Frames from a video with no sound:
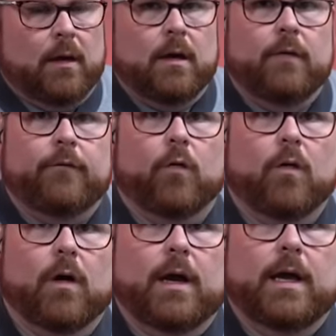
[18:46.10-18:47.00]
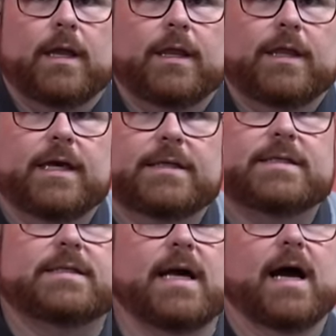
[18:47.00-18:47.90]
for
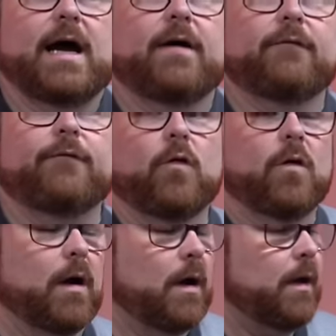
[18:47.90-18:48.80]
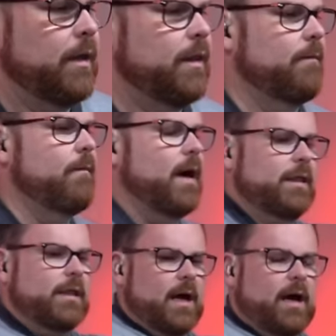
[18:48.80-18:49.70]
this uh, for the
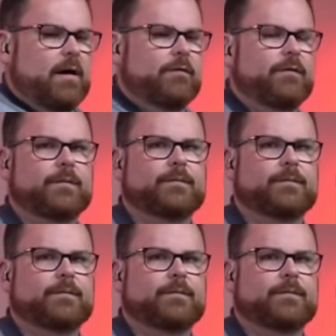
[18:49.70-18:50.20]
month of